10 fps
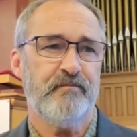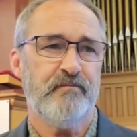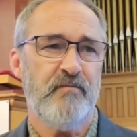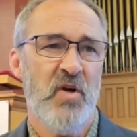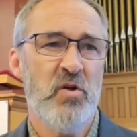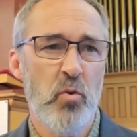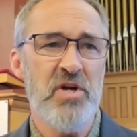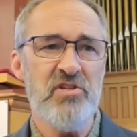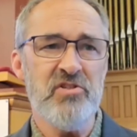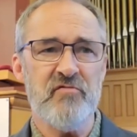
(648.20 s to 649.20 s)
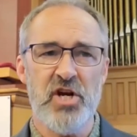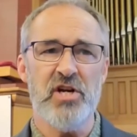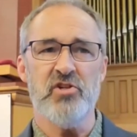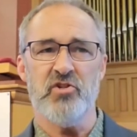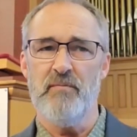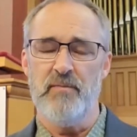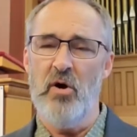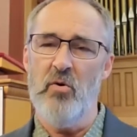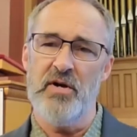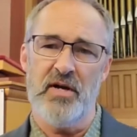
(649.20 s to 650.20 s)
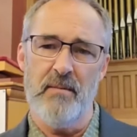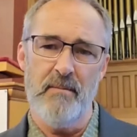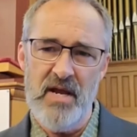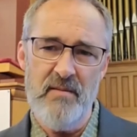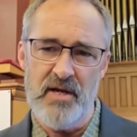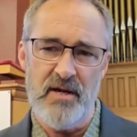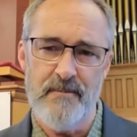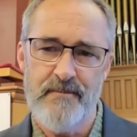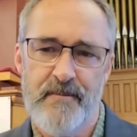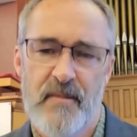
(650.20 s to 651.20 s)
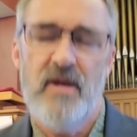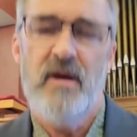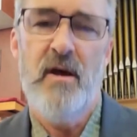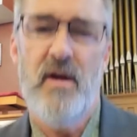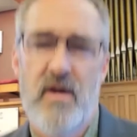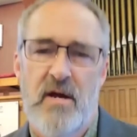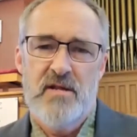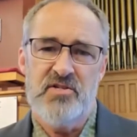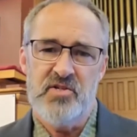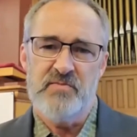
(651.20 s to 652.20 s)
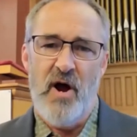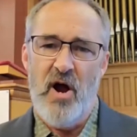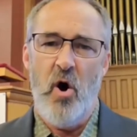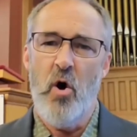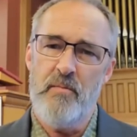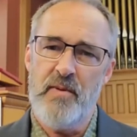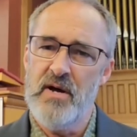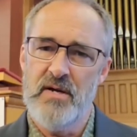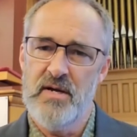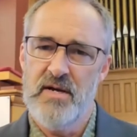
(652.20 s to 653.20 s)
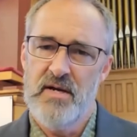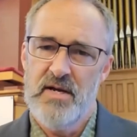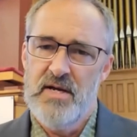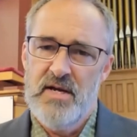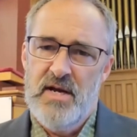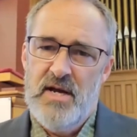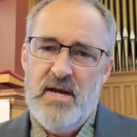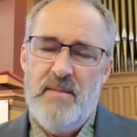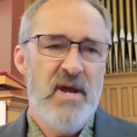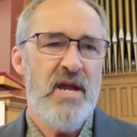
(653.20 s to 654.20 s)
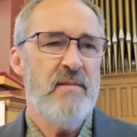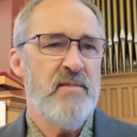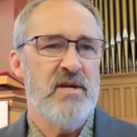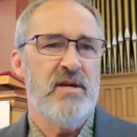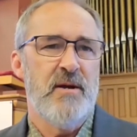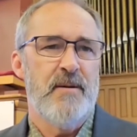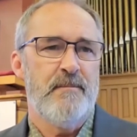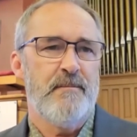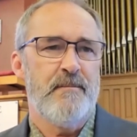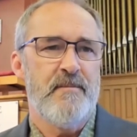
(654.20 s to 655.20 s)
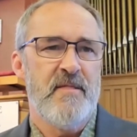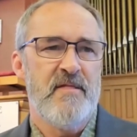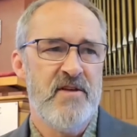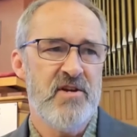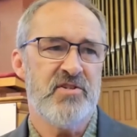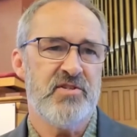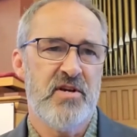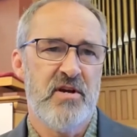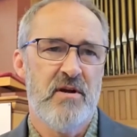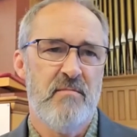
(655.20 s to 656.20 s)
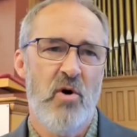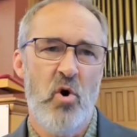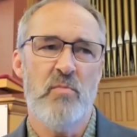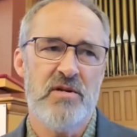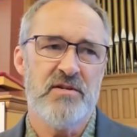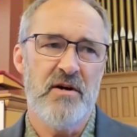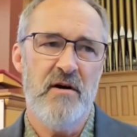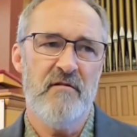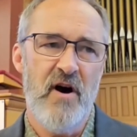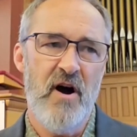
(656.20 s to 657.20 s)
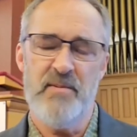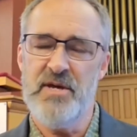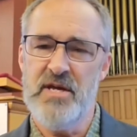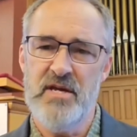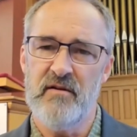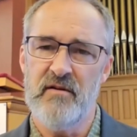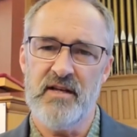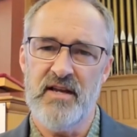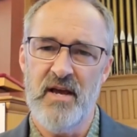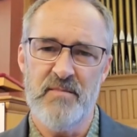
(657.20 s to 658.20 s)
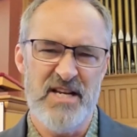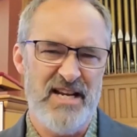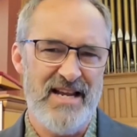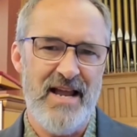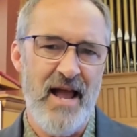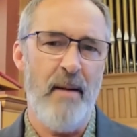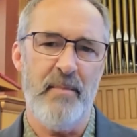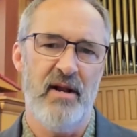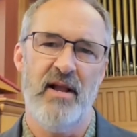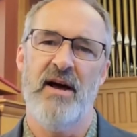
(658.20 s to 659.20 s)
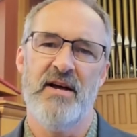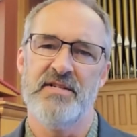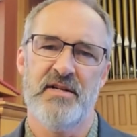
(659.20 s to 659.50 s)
The winds of change are blowing, and maybe, this is my hope, maybe this moment of upheaval can be capitalized